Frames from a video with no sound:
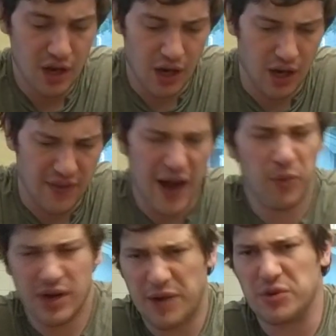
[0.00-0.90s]
that
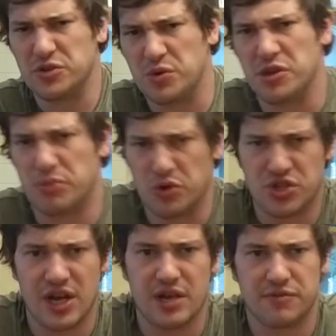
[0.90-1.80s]
one I would do with a
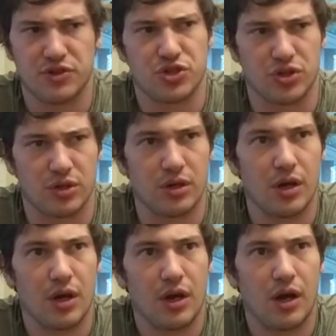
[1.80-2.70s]
boucher for sure.
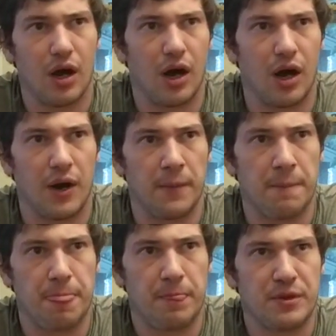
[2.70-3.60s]

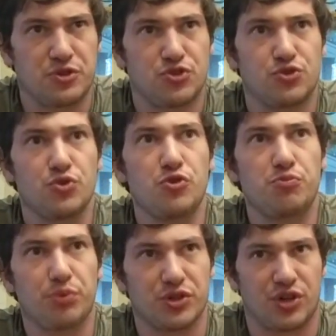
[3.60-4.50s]

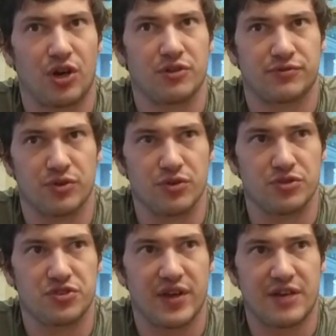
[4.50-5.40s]
Super tart
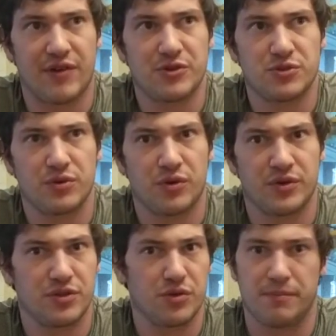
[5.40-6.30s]
fruits. Like if I was going
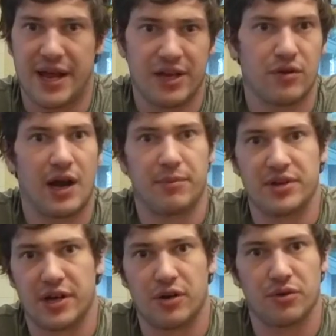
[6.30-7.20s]
to do a mango
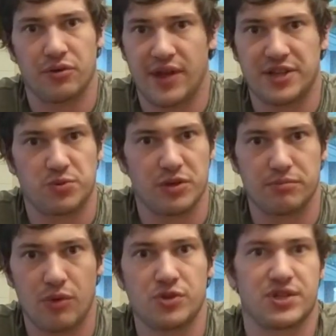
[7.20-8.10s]
habanero, that's one of the
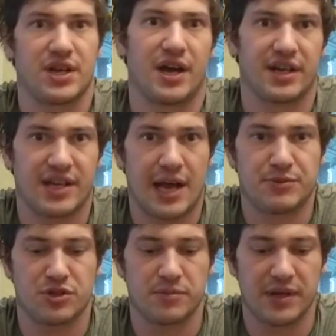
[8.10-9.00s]
most iconic
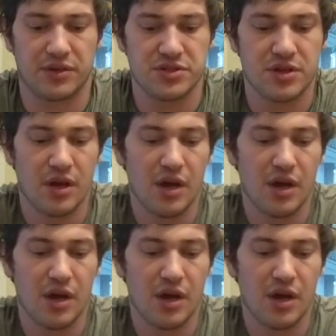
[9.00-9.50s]
Capsicumels.